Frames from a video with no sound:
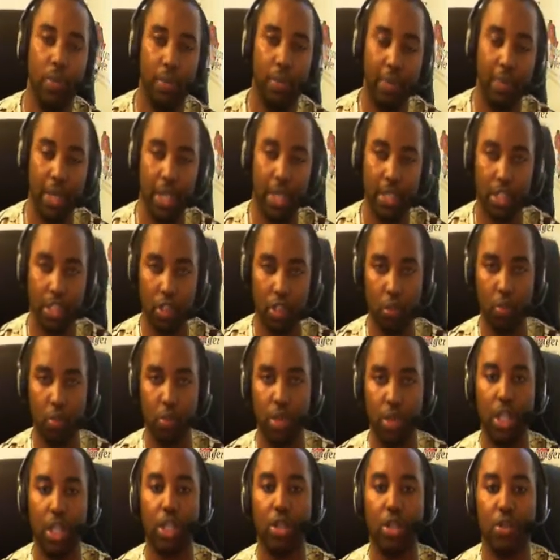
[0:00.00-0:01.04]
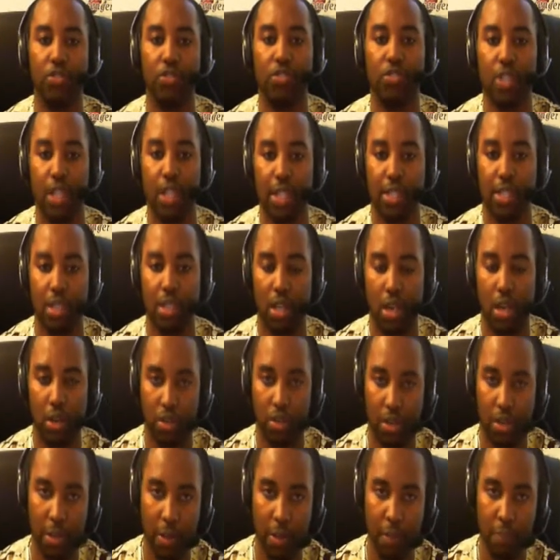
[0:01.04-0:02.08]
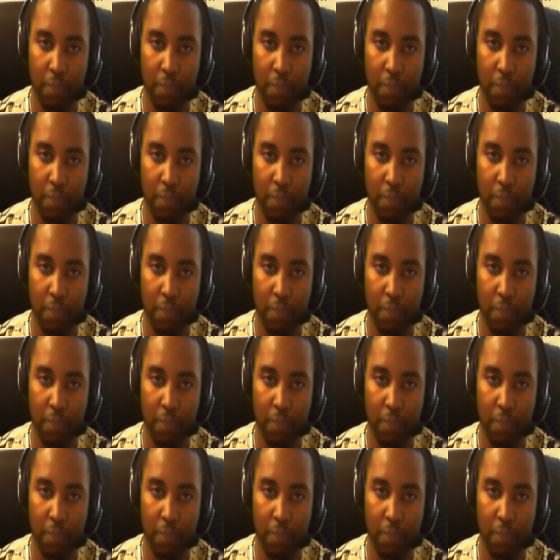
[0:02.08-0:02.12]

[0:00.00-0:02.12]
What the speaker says: The minute you bring those kids to earth,